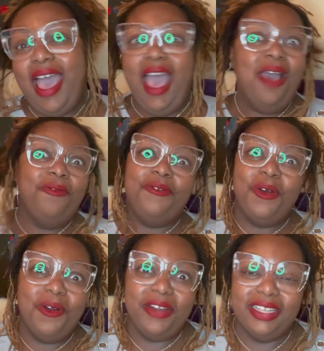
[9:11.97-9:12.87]
I'm
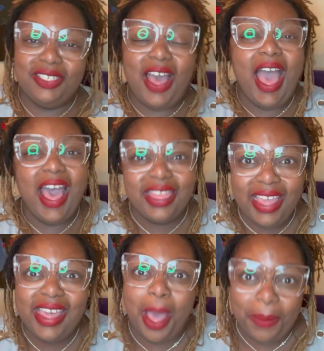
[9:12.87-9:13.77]
for it, so I
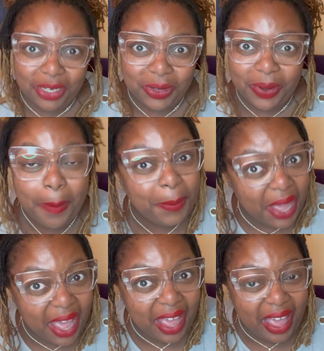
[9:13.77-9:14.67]
think I'm gonna do it.
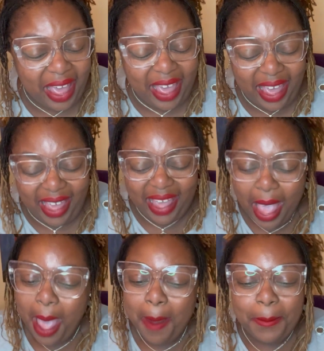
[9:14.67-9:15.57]

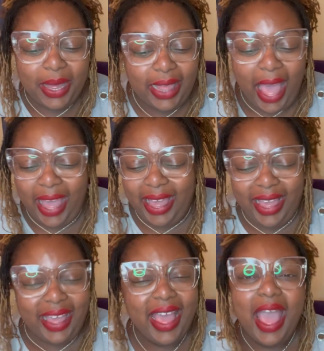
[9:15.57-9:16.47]
But
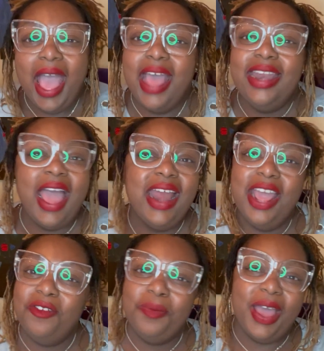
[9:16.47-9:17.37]
not
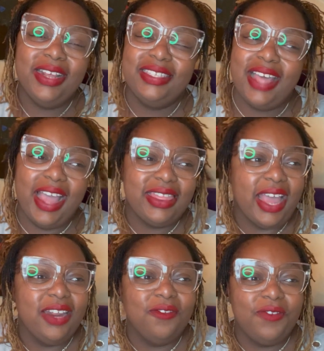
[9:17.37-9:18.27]
everybody's like
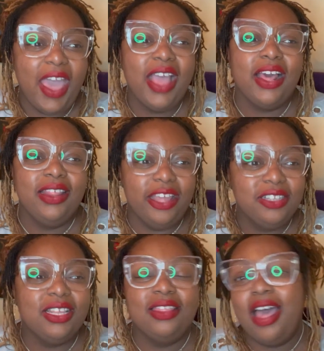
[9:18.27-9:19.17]
that. In fact,
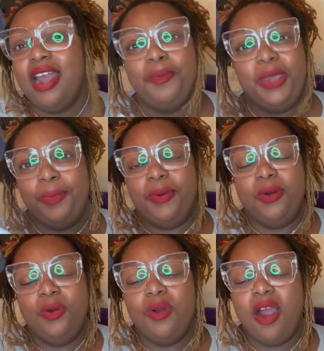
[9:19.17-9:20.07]
there's a lot of people
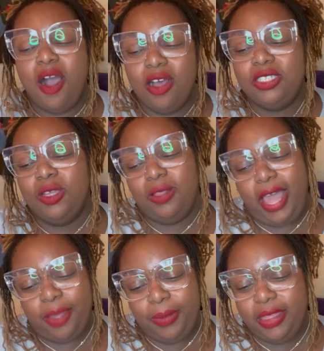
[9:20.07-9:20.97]
who are also
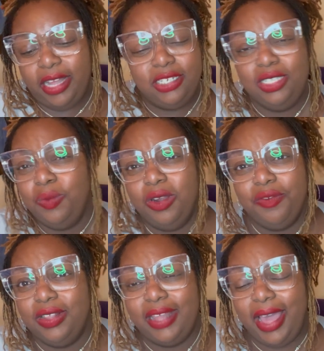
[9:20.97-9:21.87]
like me that just want to
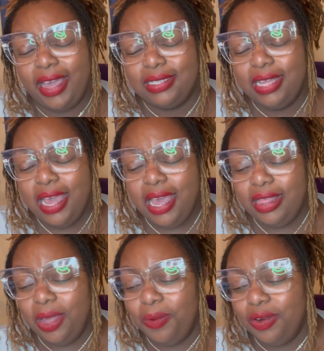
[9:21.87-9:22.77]
relax.
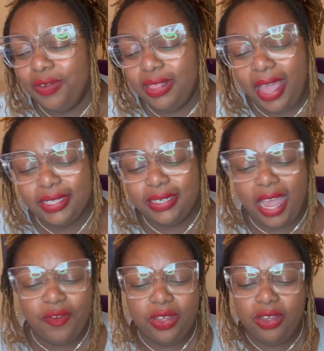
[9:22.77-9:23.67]
They want to relax and
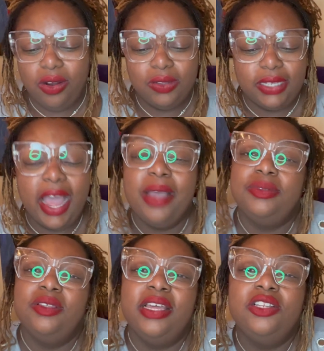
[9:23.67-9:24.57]
have a good old time.
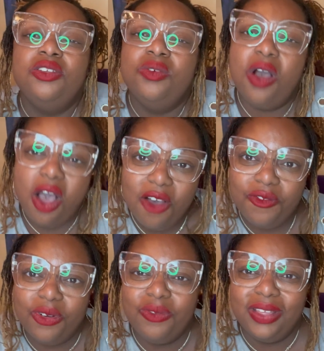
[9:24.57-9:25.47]
So they do
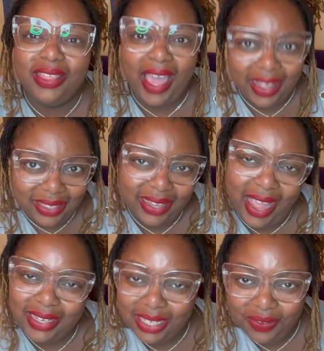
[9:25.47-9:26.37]
offer relaxing
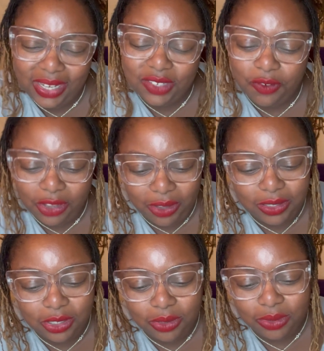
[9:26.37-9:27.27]
activities for you
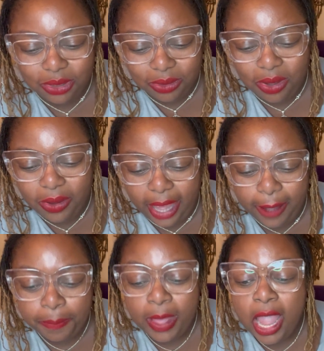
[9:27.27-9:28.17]
to do too,
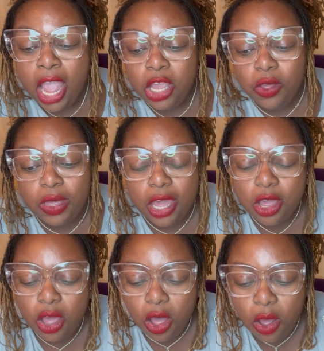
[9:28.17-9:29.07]
okay? You can
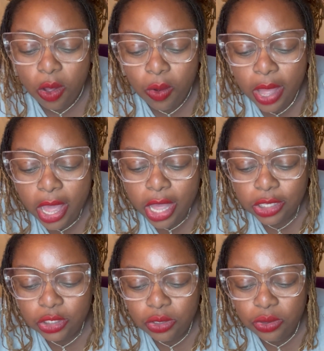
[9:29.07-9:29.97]
go
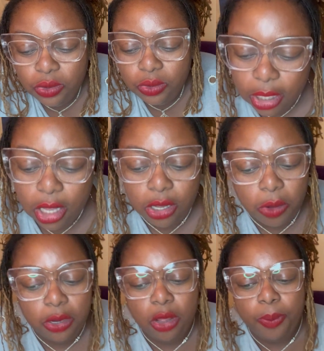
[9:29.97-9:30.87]
to the
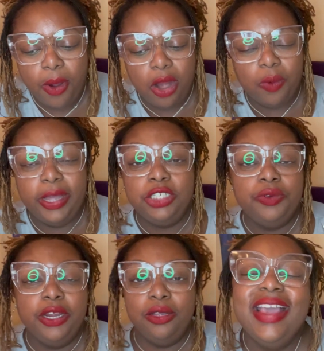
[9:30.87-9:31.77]
Colonial Parkway Trail.